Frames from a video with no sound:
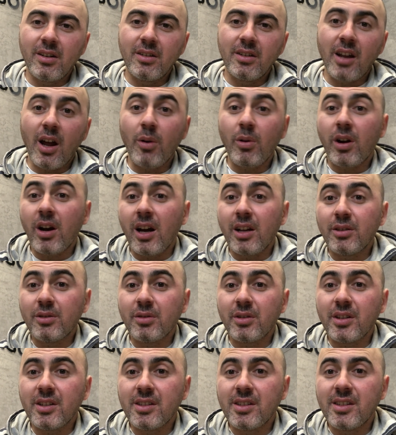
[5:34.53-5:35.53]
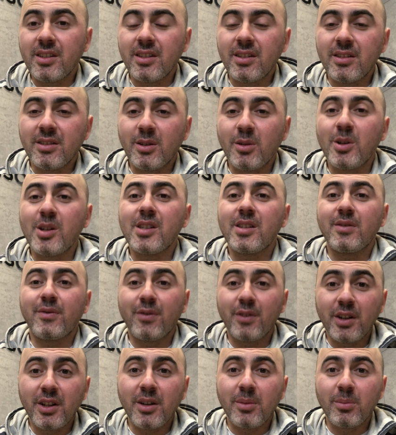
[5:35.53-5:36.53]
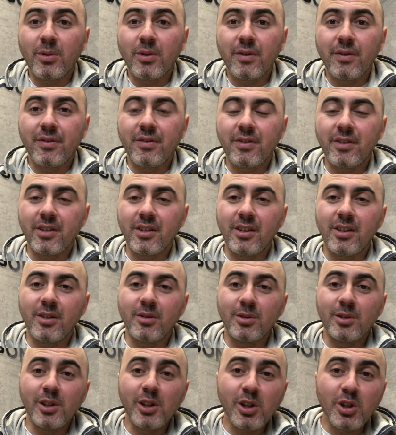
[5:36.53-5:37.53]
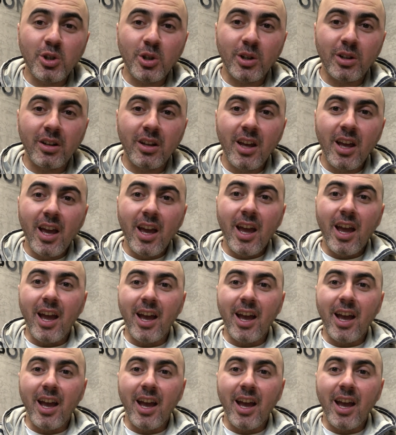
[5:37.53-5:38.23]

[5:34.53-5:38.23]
in our country there is freedom of religion,